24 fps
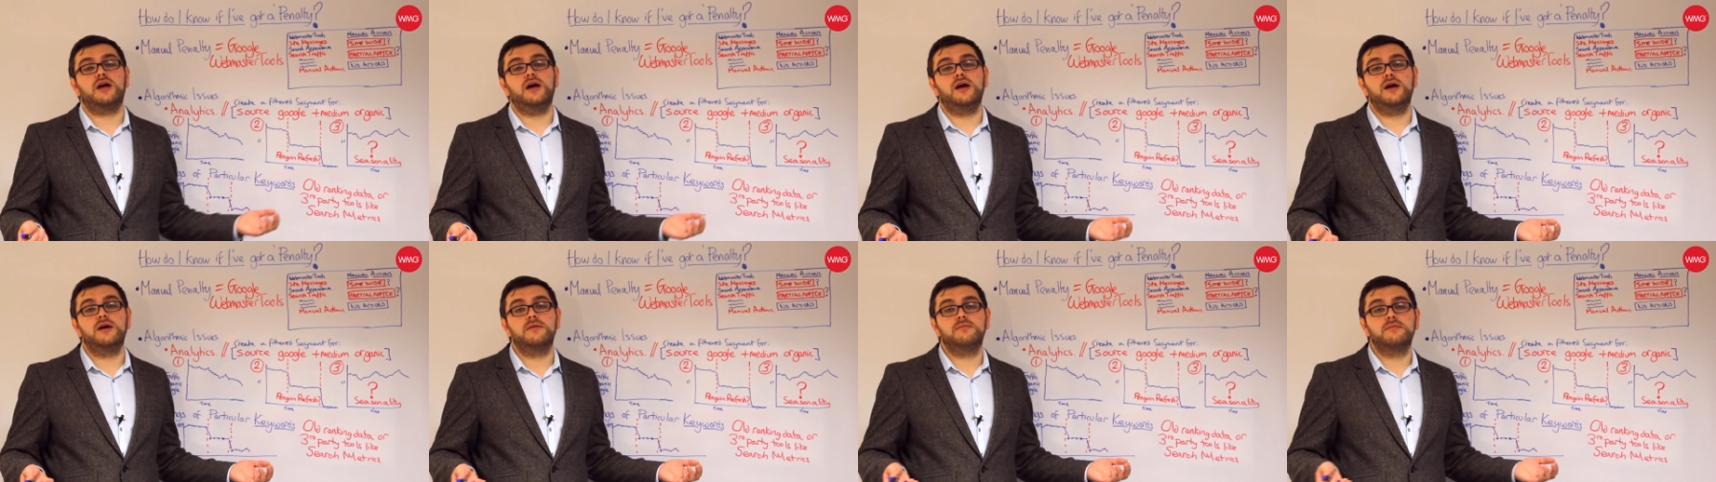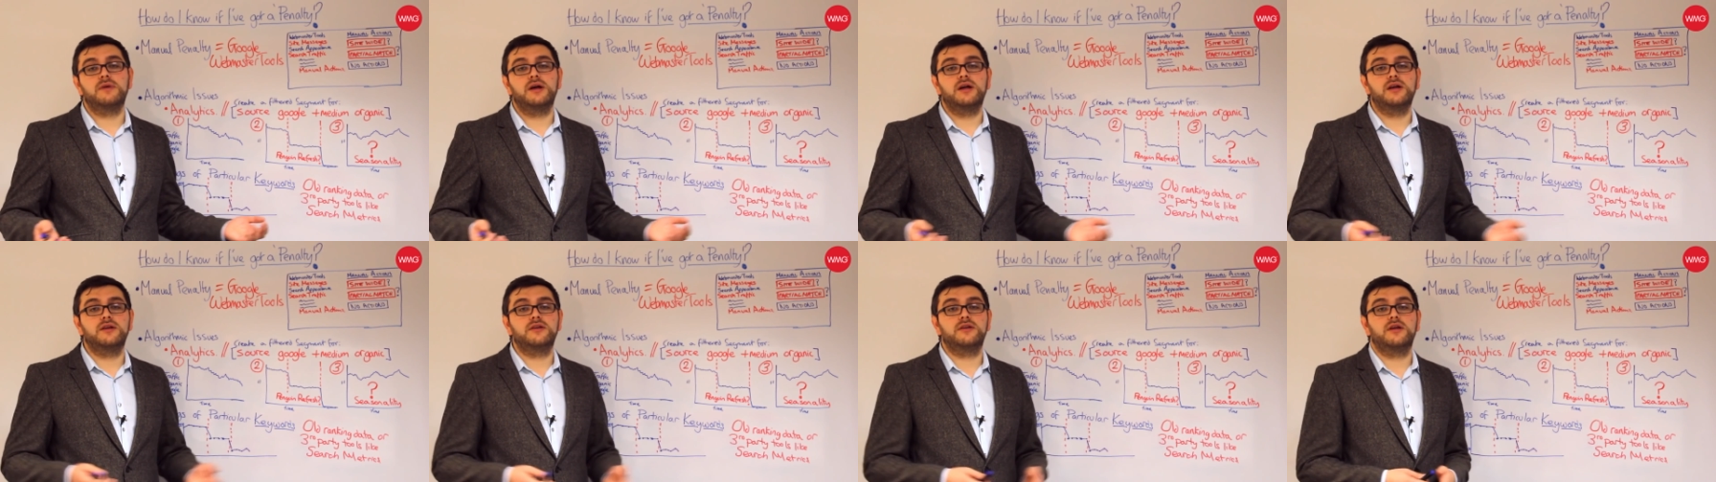
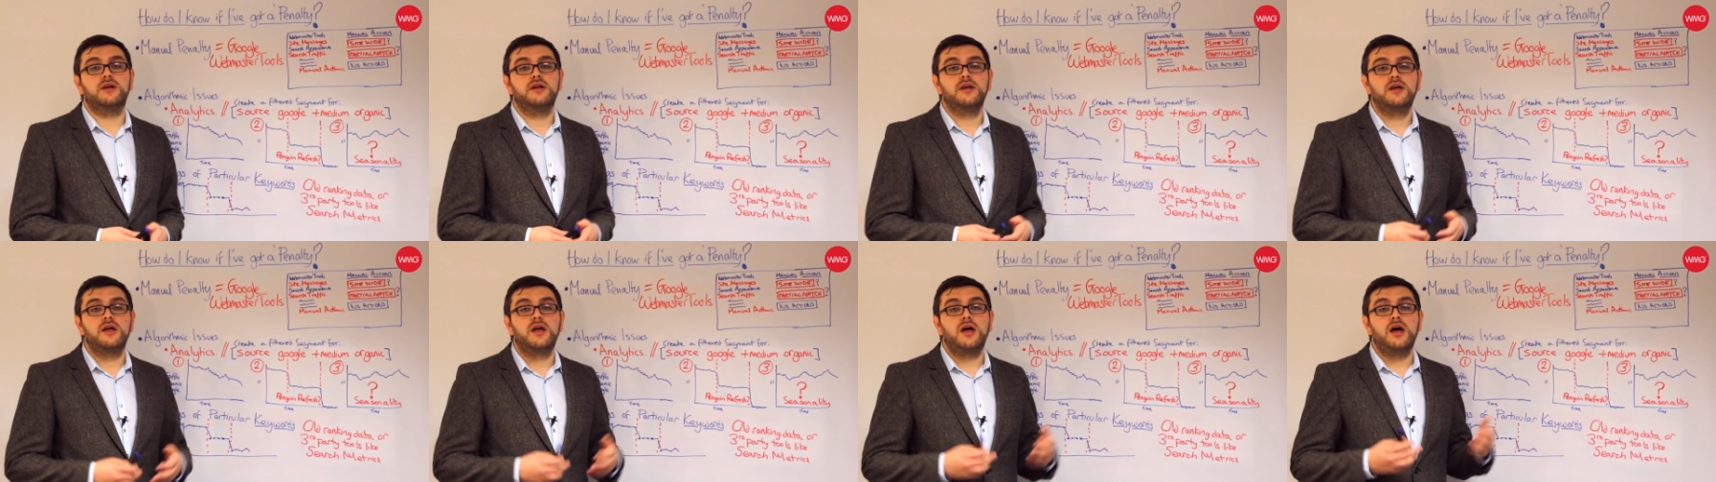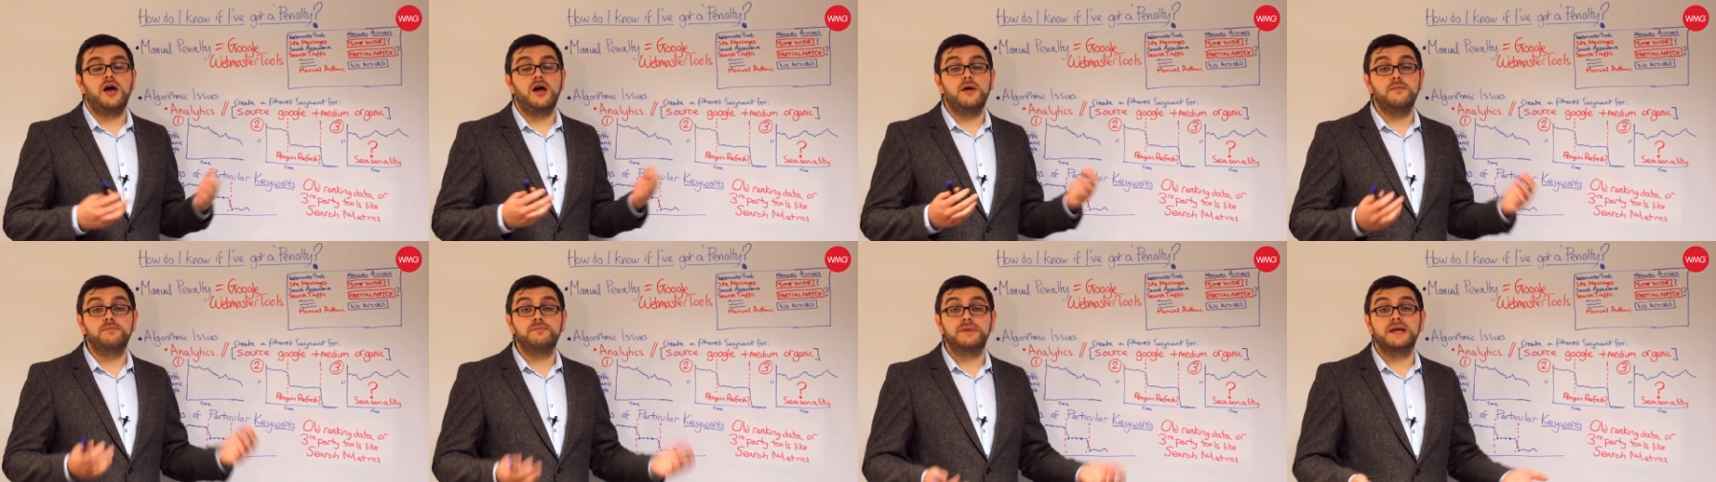
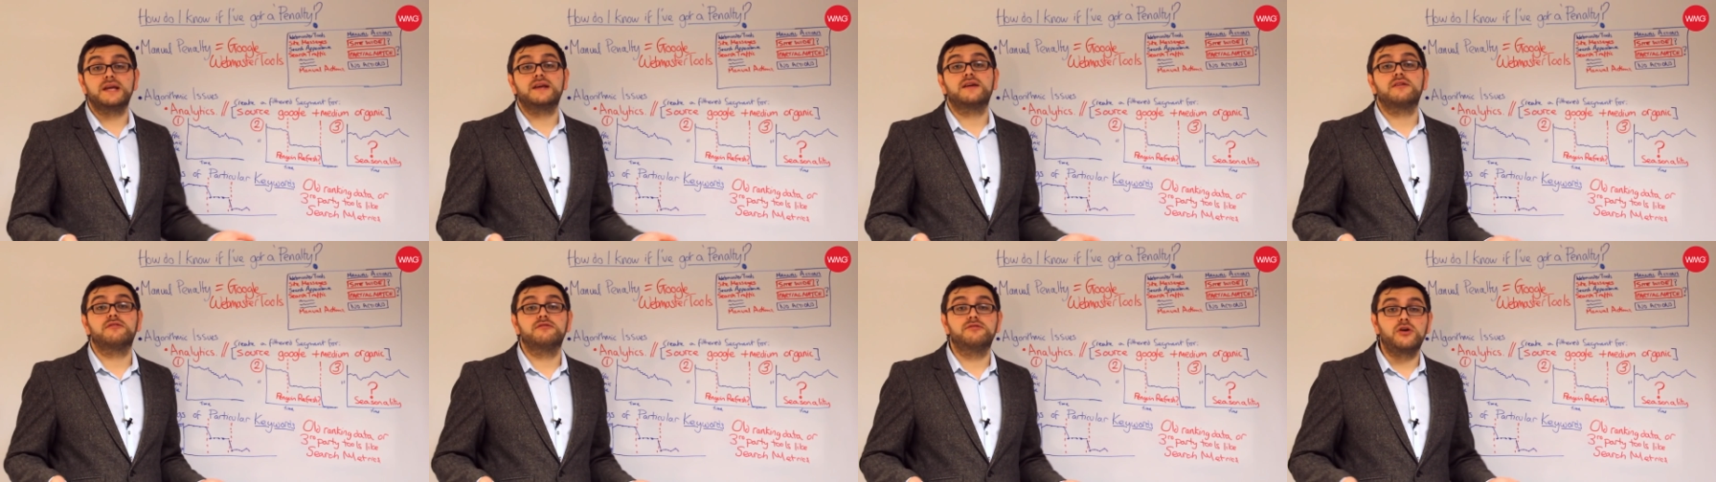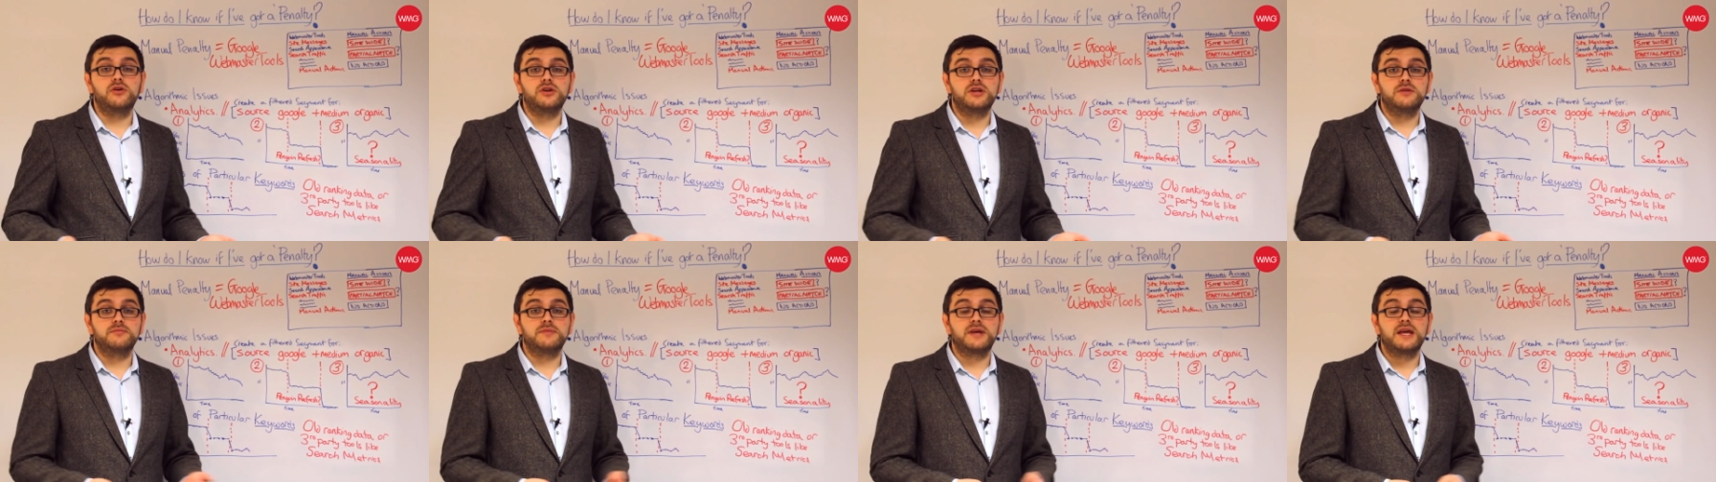at big
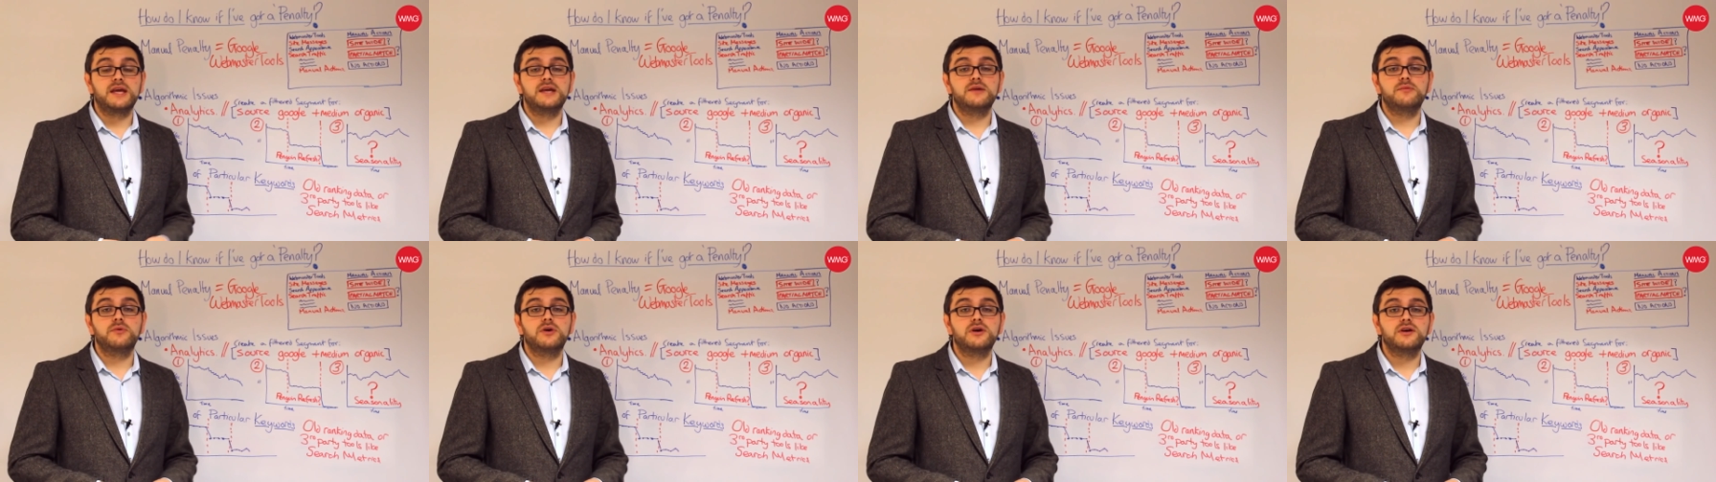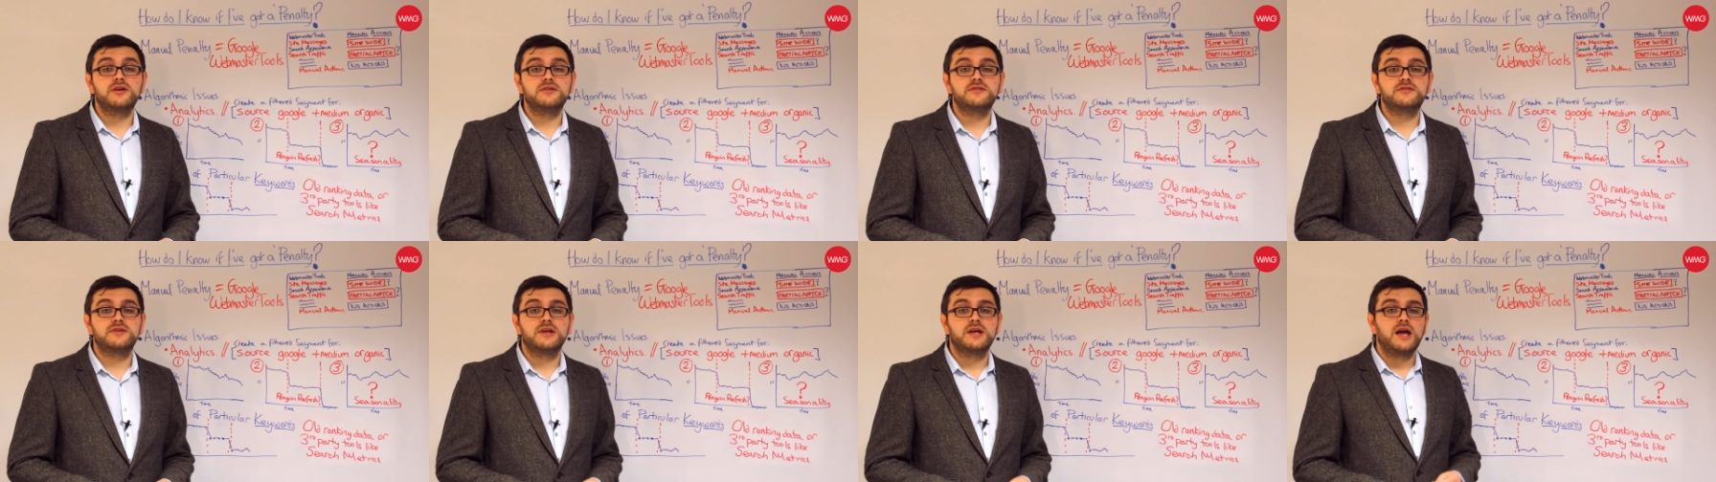volume
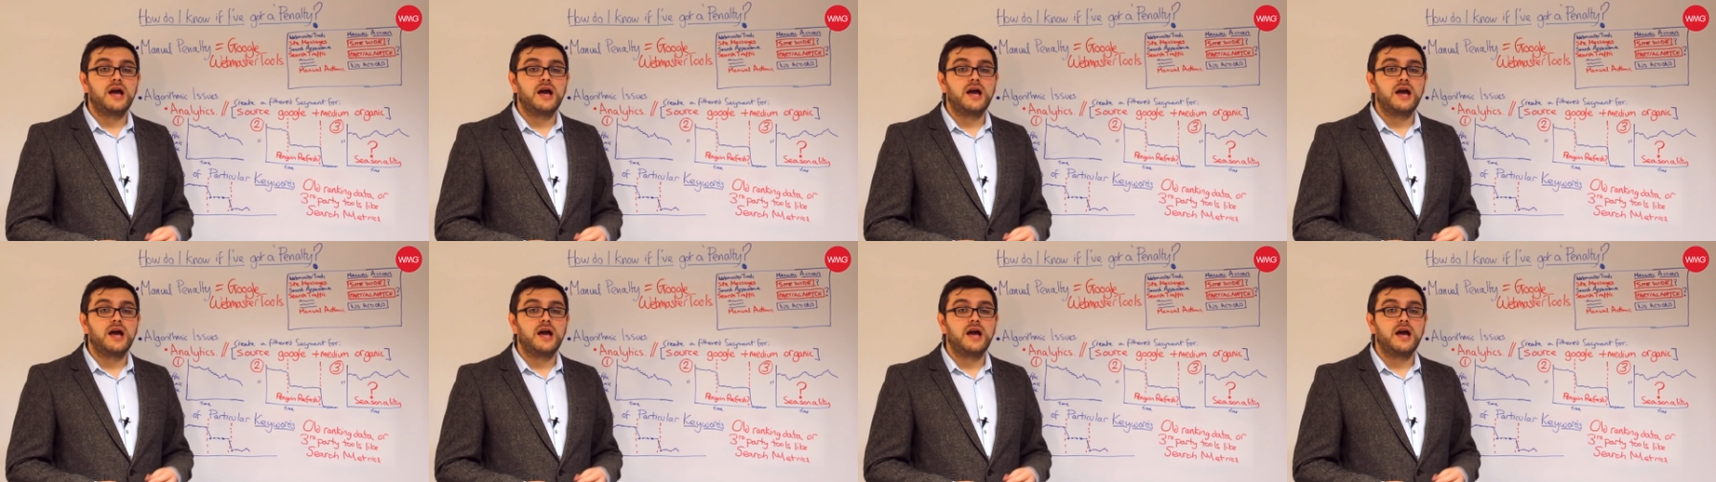keywords,